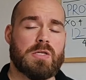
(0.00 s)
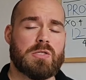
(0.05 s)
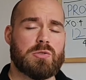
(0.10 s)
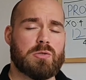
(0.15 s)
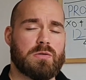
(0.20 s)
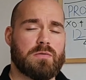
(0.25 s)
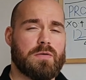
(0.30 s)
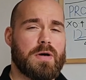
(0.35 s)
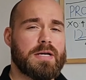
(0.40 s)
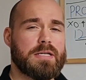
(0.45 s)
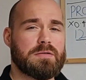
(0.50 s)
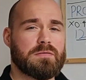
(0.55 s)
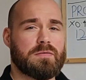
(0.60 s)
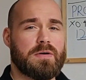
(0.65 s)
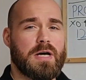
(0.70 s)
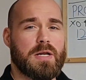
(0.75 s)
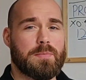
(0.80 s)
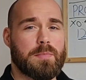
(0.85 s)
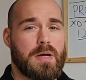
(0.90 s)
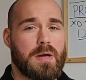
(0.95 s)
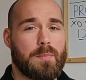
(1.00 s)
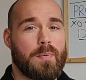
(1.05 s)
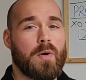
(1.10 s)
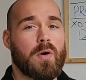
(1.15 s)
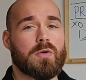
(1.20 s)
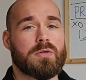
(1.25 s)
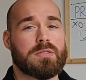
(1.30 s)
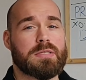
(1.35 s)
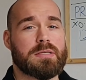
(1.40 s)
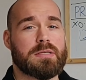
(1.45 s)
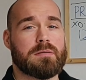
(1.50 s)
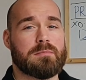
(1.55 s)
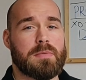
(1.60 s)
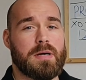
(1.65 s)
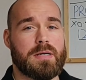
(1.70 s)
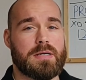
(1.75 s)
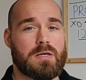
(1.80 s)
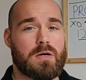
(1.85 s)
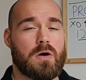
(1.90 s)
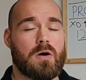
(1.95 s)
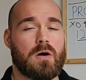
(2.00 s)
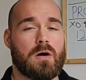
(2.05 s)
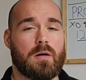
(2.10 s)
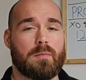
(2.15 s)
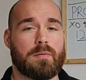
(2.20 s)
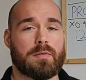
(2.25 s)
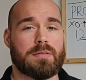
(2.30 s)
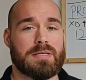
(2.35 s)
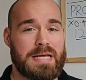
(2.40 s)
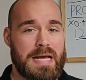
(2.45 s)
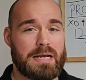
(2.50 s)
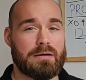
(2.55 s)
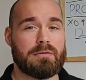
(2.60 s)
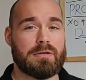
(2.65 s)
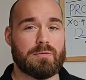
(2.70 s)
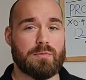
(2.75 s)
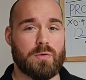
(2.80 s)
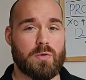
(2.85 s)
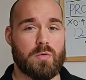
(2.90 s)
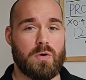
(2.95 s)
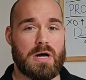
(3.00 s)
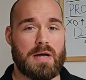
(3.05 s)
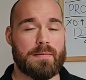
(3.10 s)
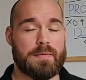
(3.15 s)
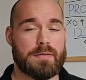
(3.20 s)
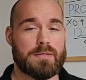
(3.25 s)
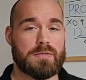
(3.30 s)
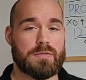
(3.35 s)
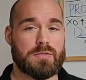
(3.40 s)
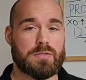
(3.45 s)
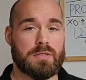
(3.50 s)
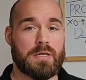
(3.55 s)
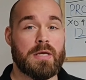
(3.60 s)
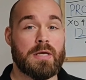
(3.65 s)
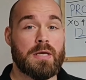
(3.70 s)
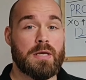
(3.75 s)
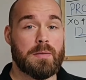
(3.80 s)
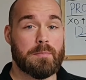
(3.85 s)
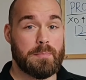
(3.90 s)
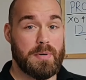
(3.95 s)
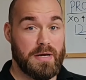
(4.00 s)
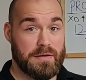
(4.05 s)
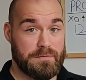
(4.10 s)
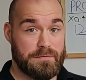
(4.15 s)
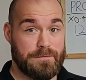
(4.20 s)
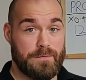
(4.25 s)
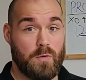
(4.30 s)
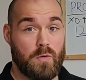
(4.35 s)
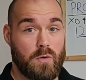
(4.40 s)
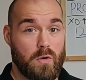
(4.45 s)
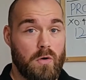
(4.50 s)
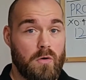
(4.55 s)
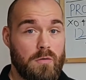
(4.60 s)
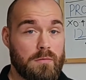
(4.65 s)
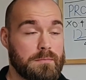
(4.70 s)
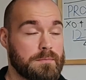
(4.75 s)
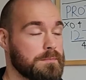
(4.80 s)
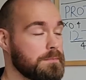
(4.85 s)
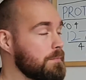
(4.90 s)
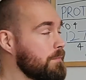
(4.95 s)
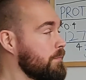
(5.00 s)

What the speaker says: So if I divide my protein and my carb calorie requirements by 4,